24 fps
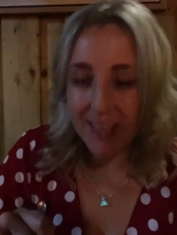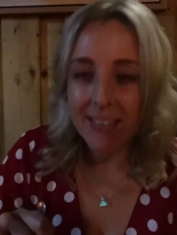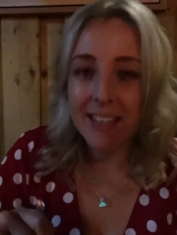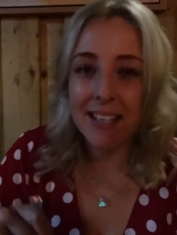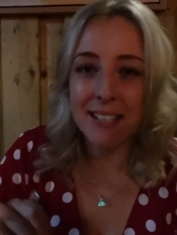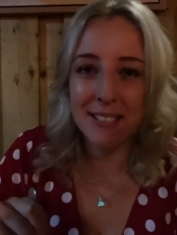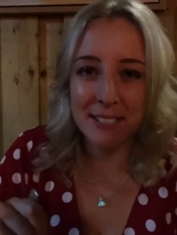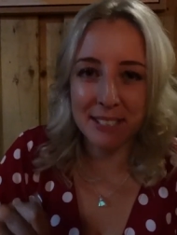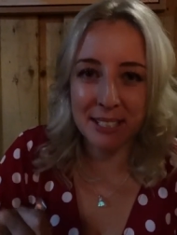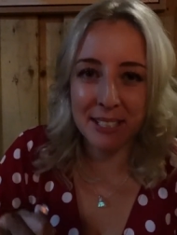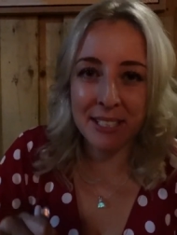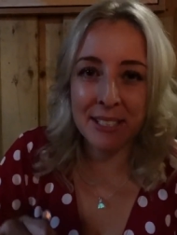
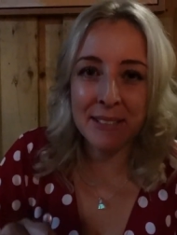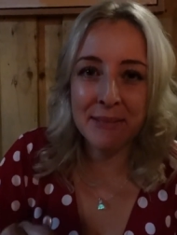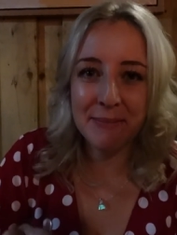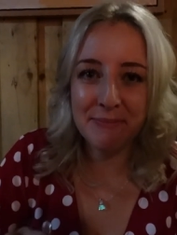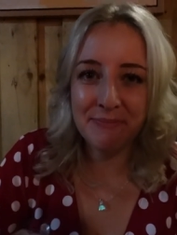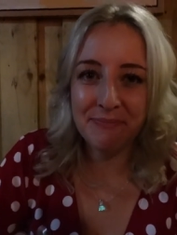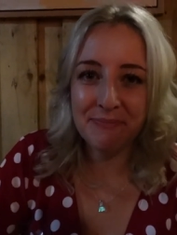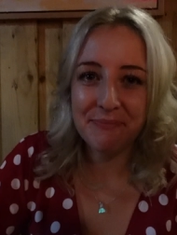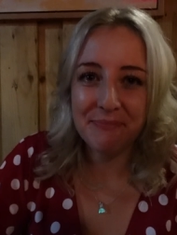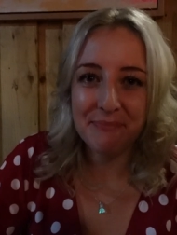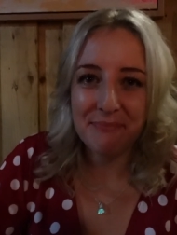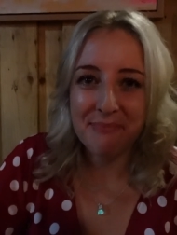That's good.
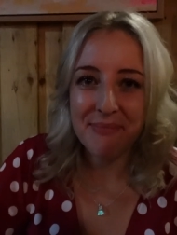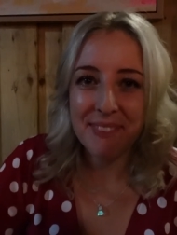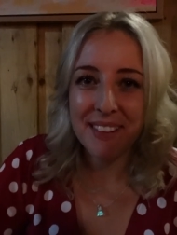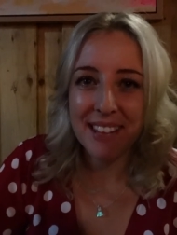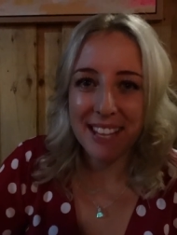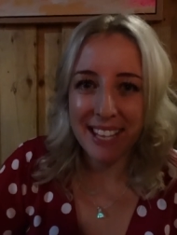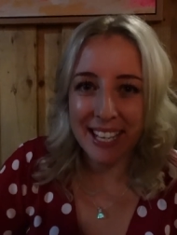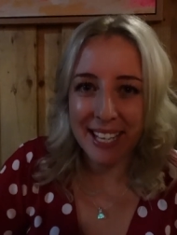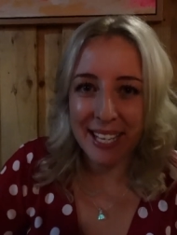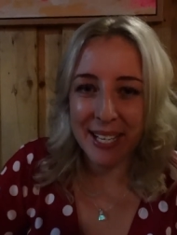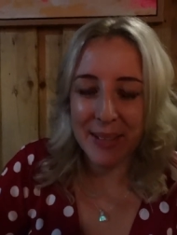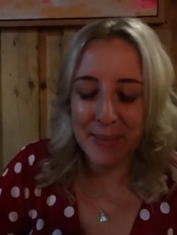
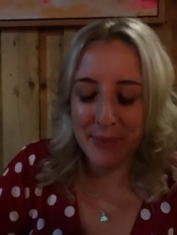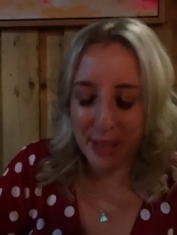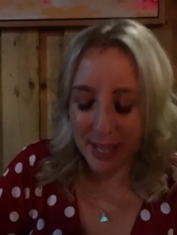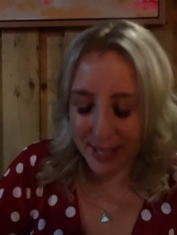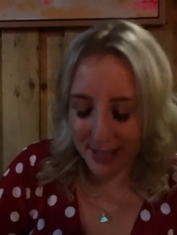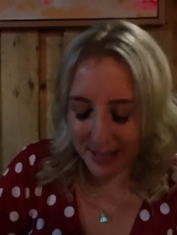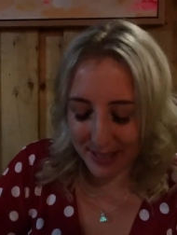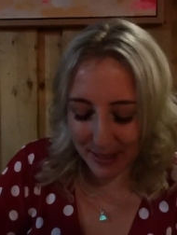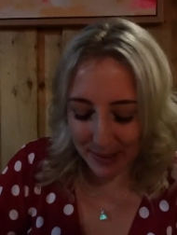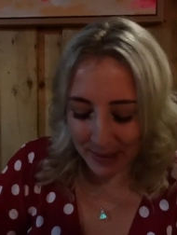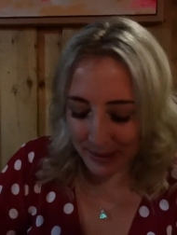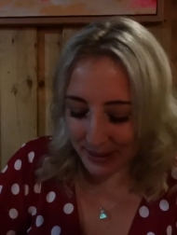Yeah,
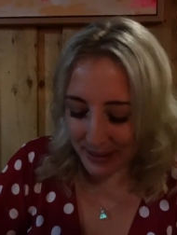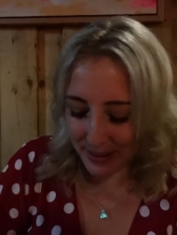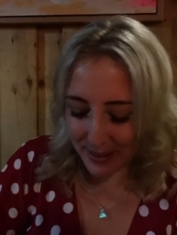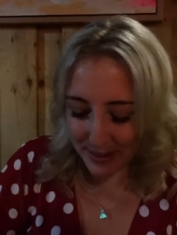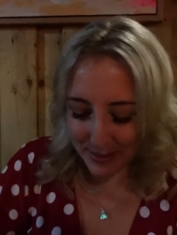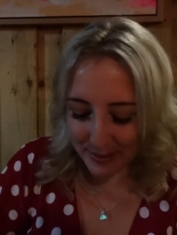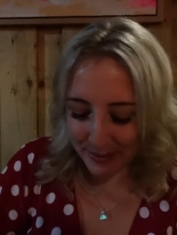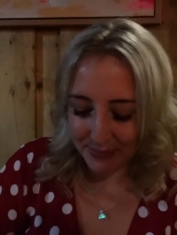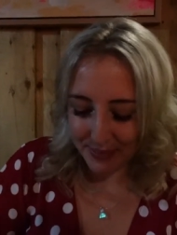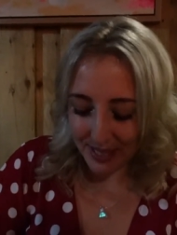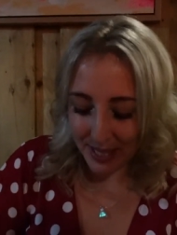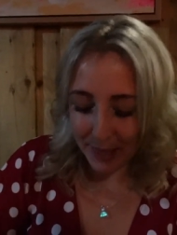that's so good.
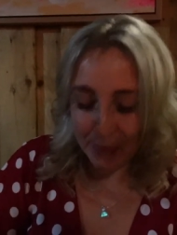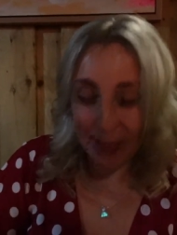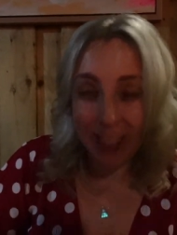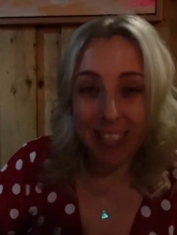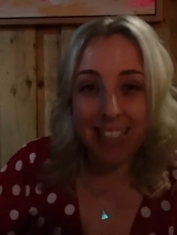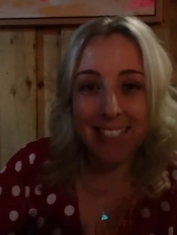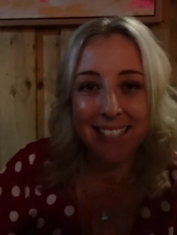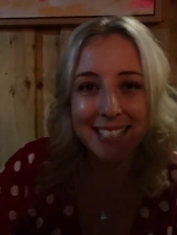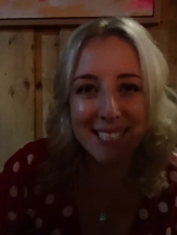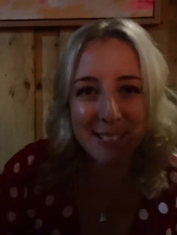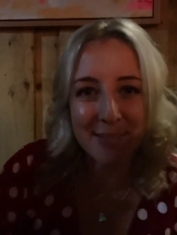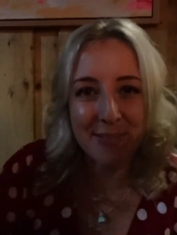I'm
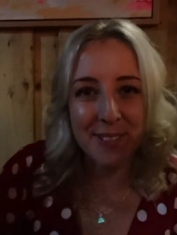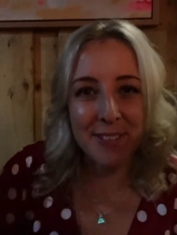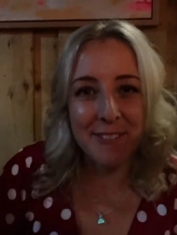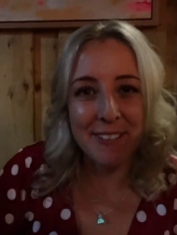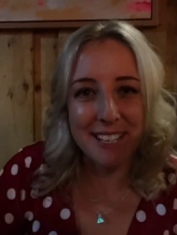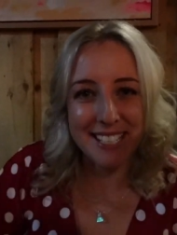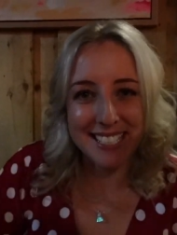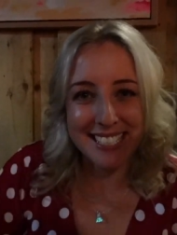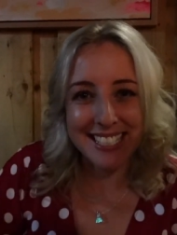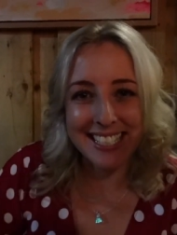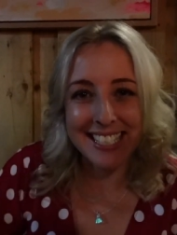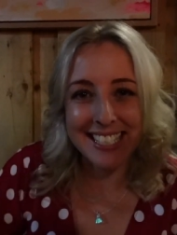excited for the rest of